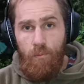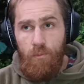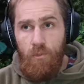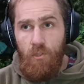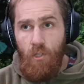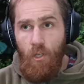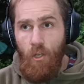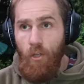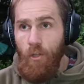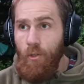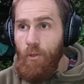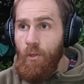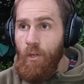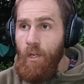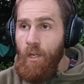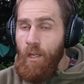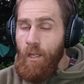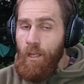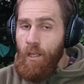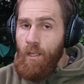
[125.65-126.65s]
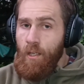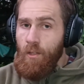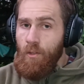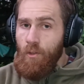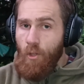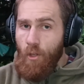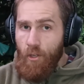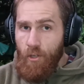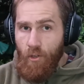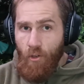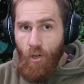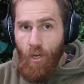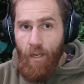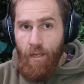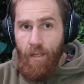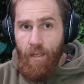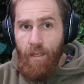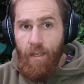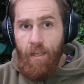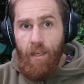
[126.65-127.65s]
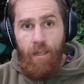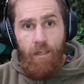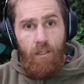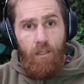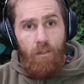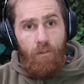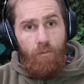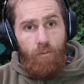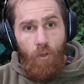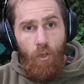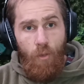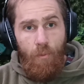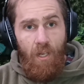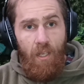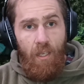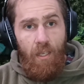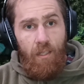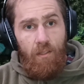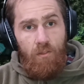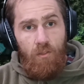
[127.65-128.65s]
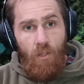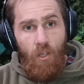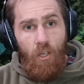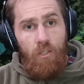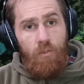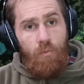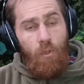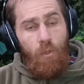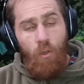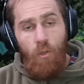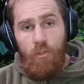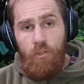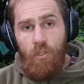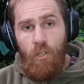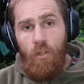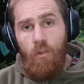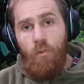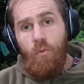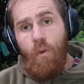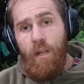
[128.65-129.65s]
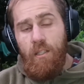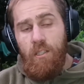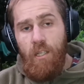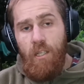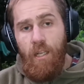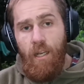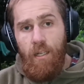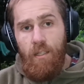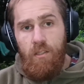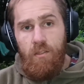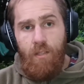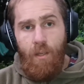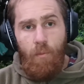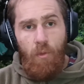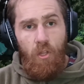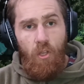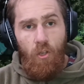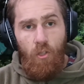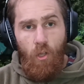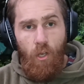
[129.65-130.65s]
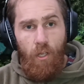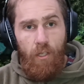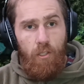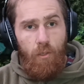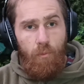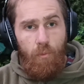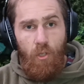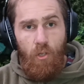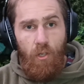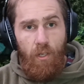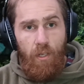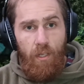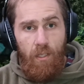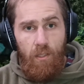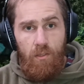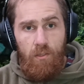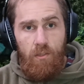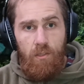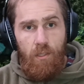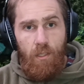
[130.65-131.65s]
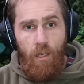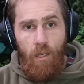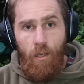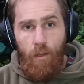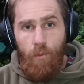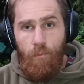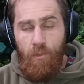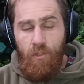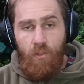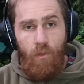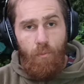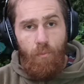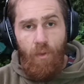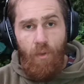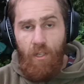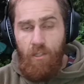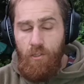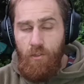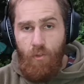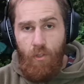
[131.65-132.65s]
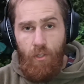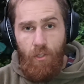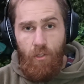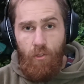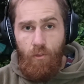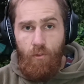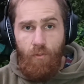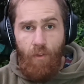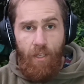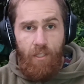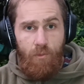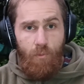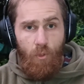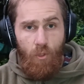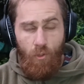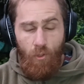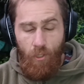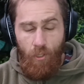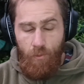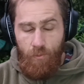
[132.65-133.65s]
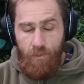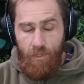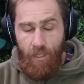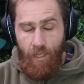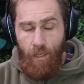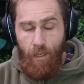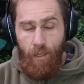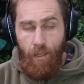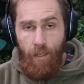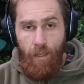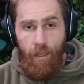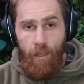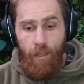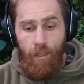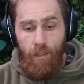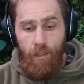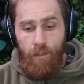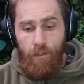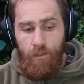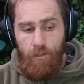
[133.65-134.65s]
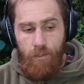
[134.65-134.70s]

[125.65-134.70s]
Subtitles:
So learn your ID and confirm it against those, but also reach out to some of the online communities. There's a bunch of really good Facebook groups now and